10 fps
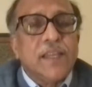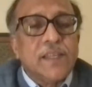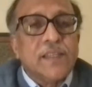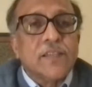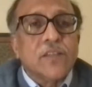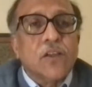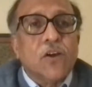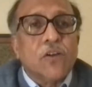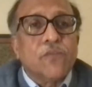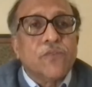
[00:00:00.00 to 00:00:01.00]
I think there's a
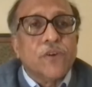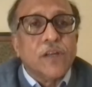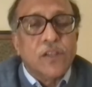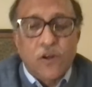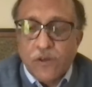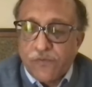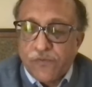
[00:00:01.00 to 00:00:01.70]
lot of